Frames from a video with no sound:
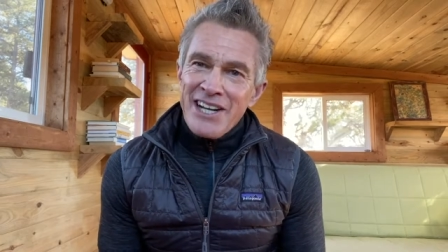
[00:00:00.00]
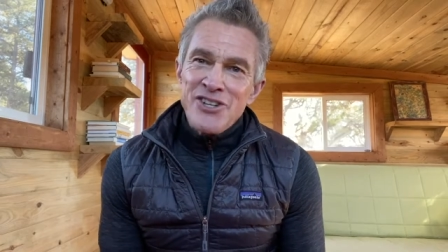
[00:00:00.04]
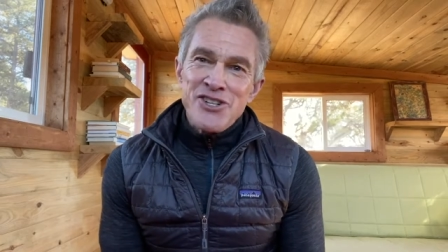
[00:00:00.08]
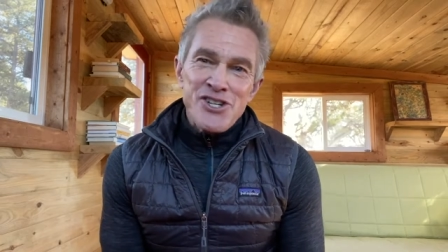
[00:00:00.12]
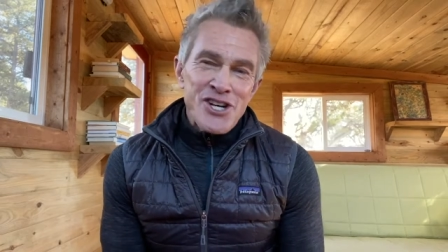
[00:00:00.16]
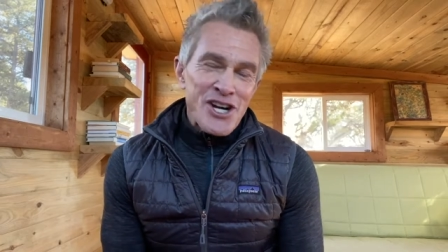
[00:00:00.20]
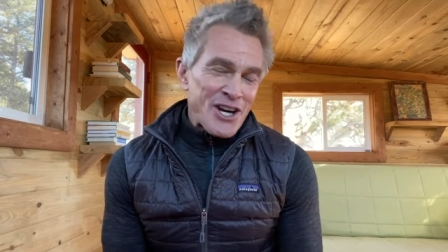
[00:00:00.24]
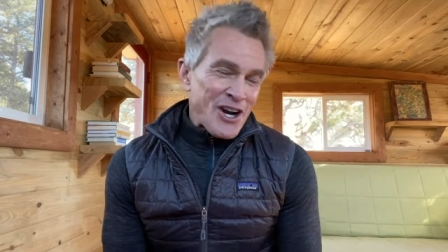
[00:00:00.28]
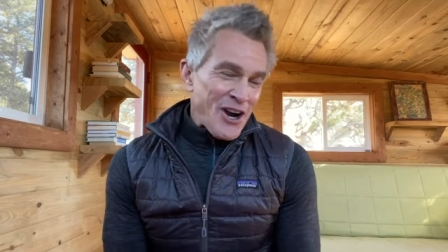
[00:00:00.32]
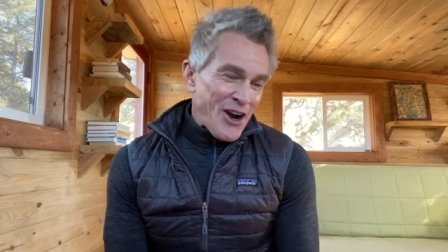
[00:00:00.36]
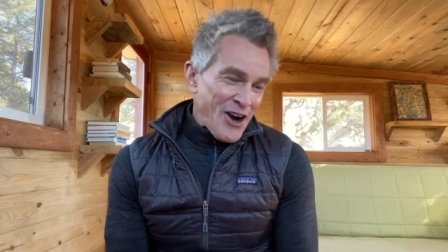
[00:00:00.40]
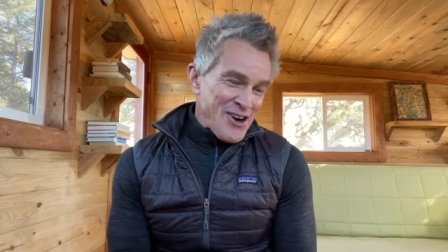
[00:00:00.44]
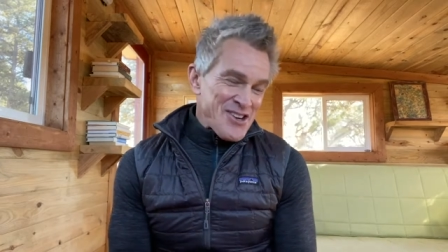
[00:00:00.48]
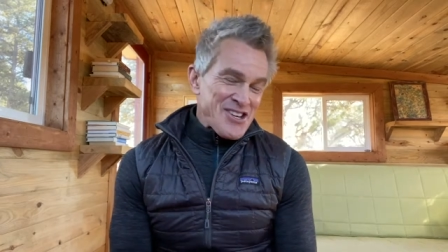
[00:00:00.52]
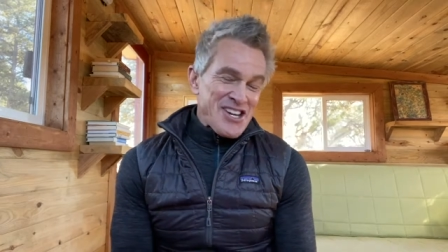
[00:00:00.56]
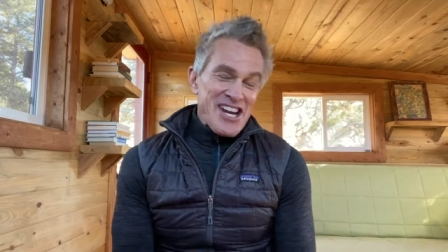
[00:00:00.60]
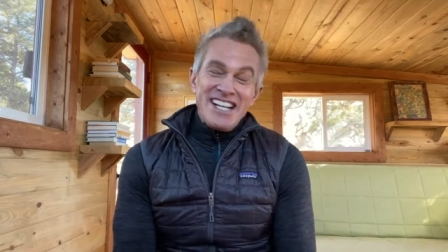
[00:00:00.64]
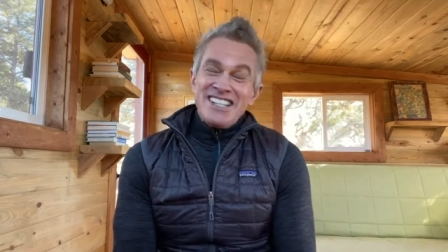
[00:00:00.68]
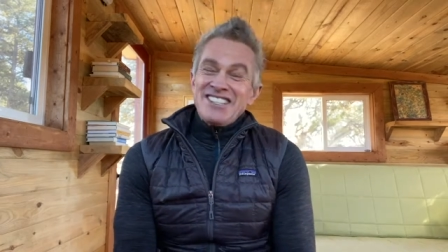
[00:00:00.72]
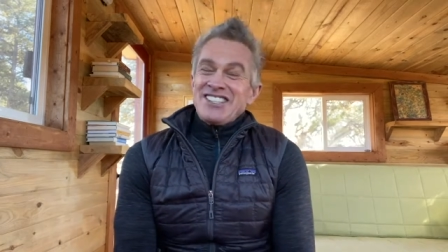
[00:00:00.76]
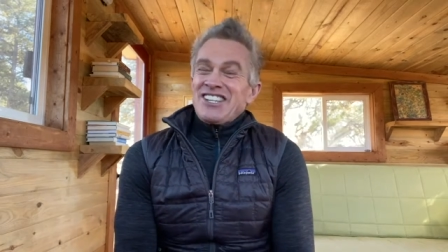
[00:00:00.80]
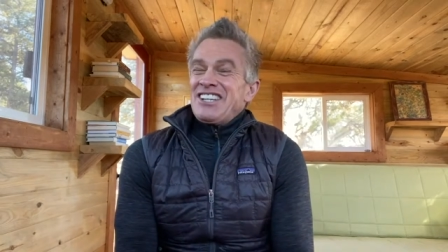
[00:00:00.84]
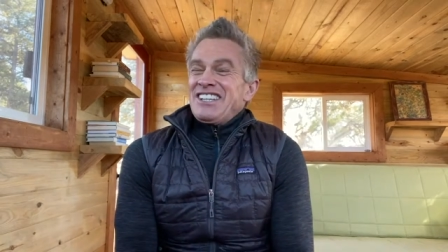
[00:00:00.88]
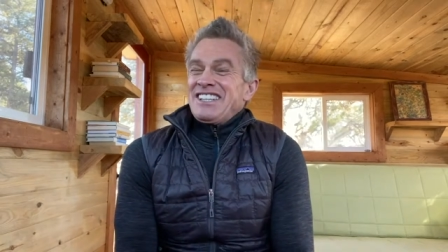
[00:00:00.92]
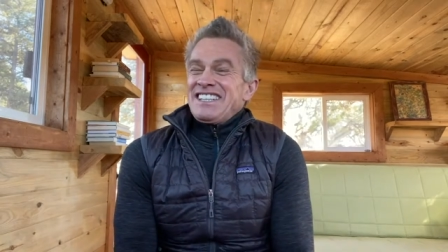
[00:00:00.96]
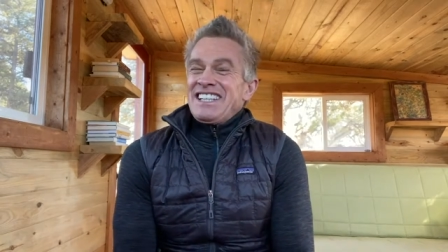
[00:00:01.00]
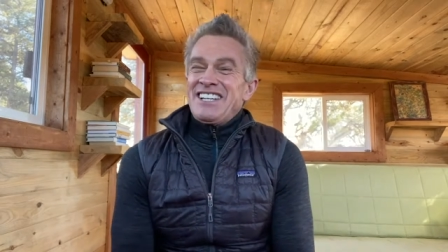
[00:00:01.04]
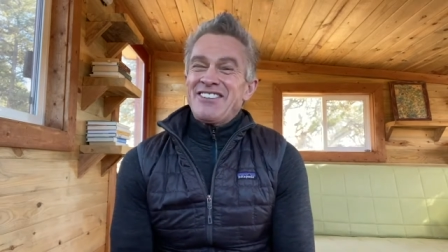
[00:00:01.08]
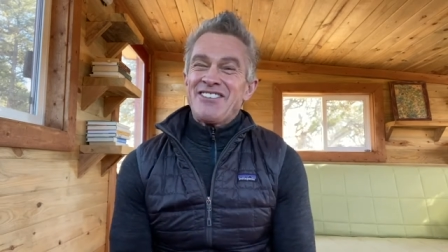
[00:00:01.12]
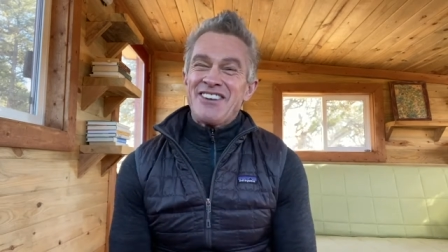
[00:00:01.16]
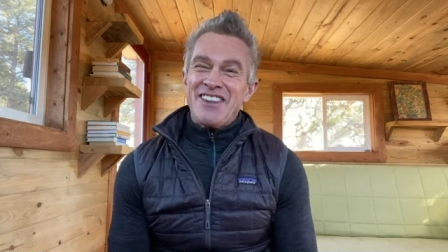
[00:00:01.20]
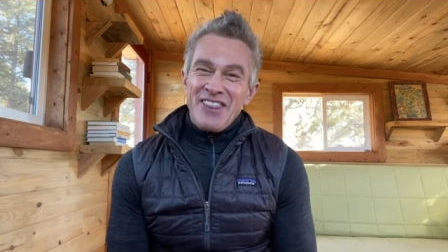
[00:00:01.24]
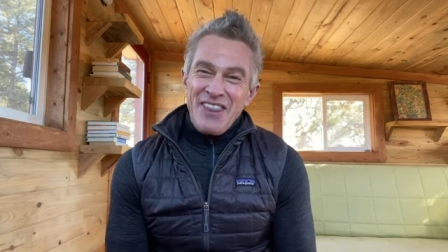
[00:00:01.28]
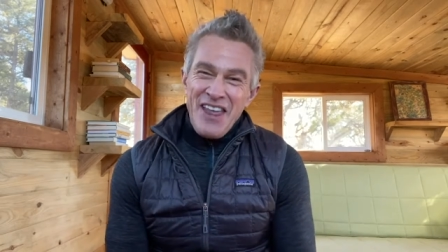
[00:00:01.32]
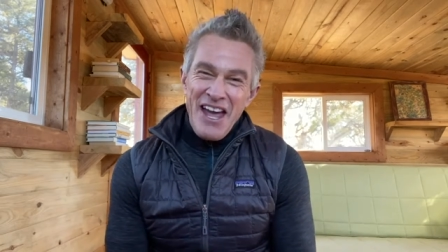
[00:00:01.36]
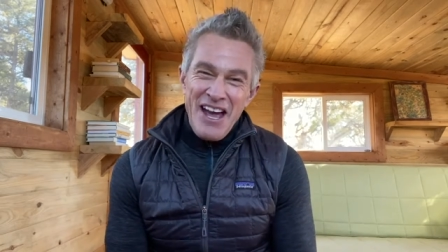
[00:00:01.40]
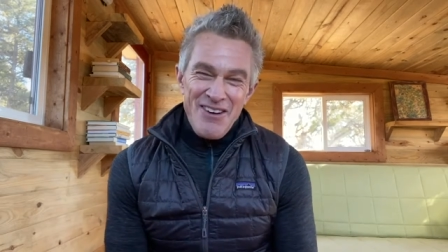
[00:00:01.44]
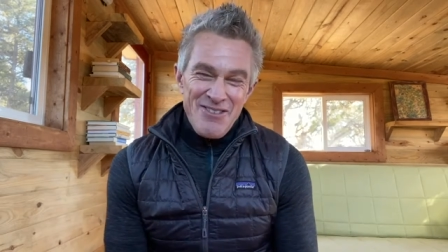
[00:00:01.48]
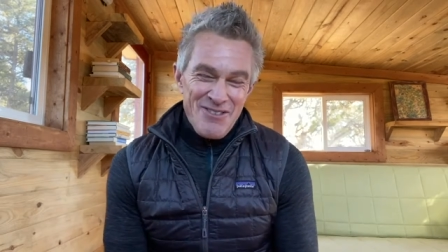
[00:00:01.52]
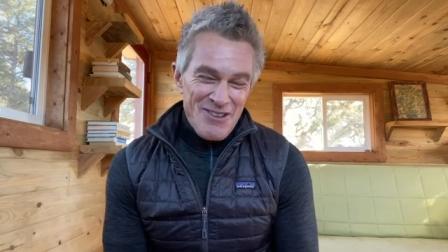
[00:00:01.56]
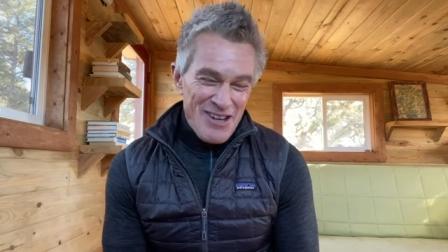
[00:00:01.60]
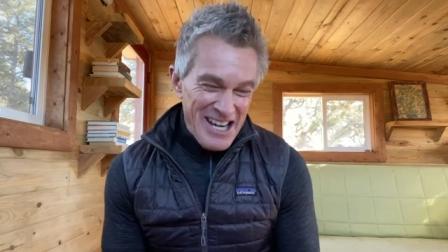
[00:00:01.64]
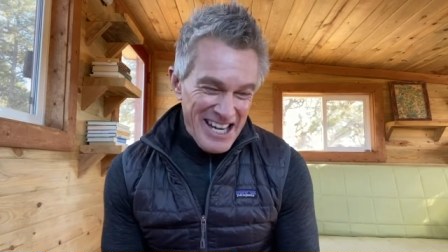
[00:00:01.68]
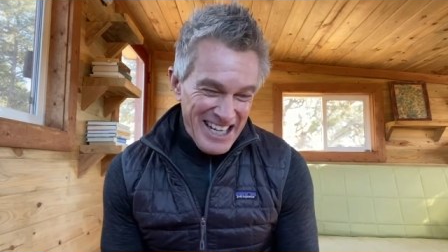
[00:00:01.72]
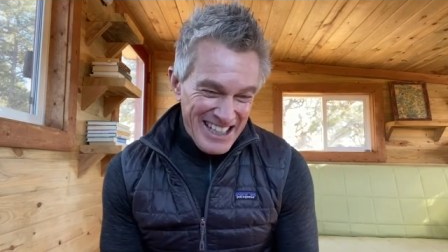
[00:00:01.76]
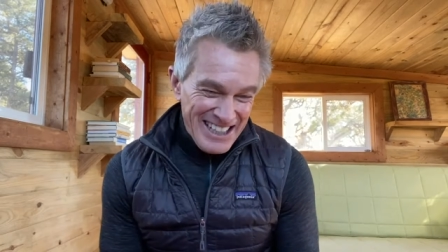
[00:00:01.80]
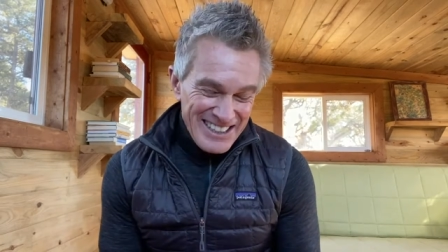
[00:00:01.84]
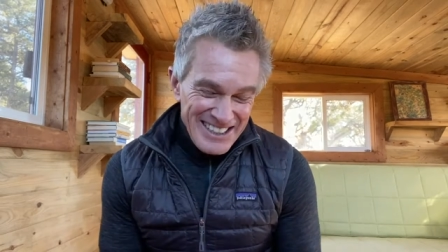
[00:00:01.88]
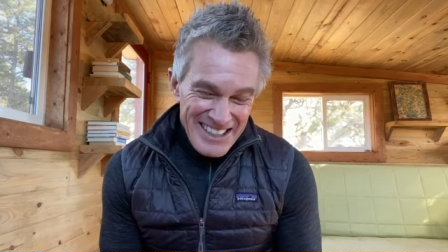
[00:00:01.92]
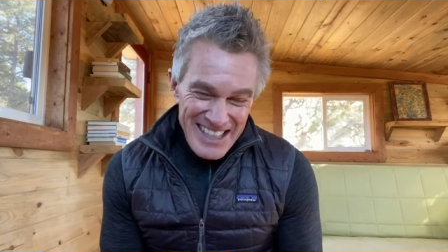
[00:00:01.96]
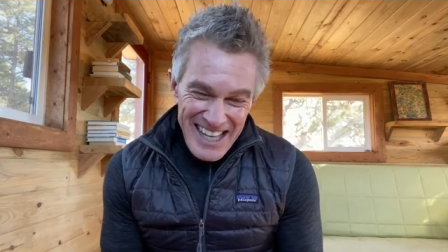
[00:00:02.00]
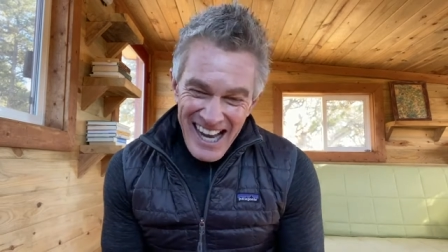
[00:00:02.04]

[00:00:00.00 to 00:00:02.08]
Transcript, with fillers: sugar. Just leave it that way.